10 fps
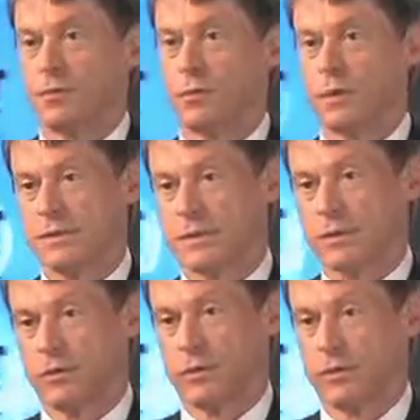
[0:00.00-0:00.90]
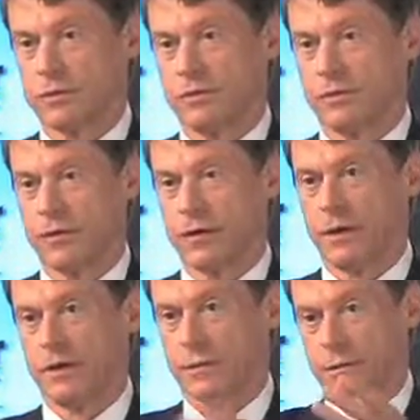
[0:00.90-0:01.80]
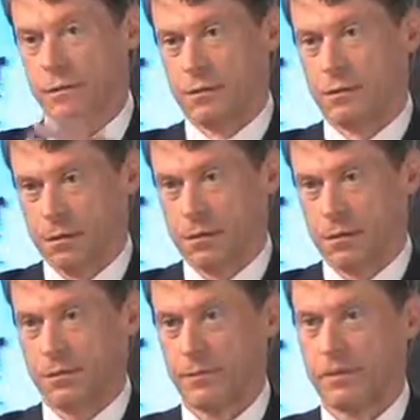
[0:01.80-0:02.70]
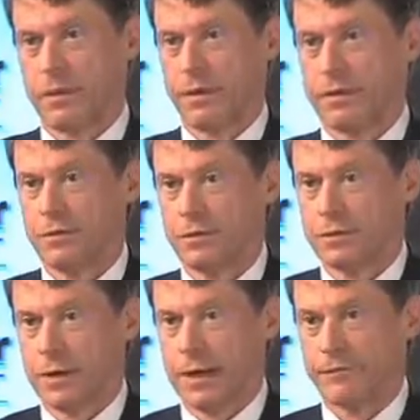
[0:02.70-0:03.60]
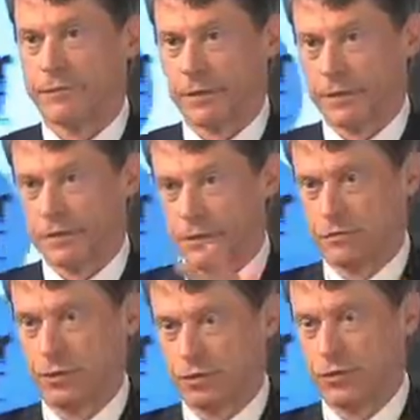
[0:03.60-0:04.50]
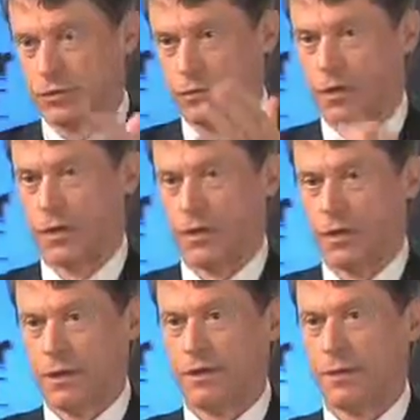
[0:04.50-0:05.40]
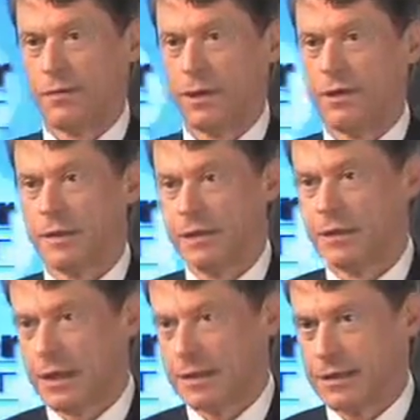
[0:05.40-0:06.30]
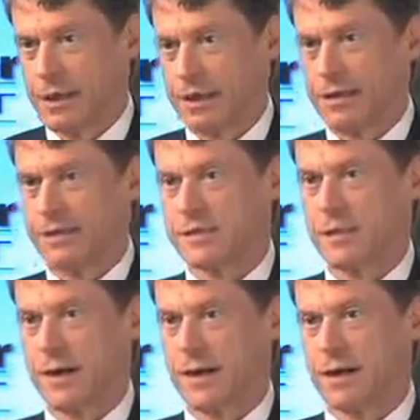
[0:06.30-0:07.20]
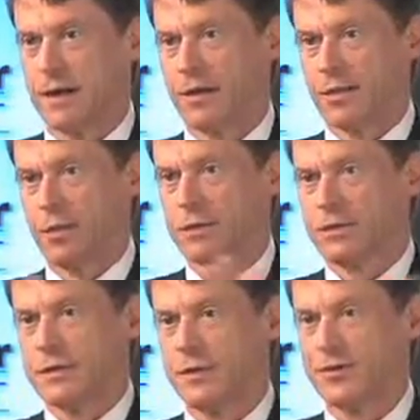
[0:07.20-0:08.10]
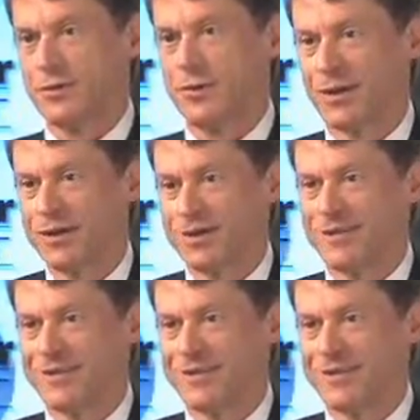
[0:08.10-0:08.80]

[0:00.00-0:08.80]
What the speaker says: So once that role is defined, then you advertise and recruit, and then you get the candidates back. What is the next hurdle here?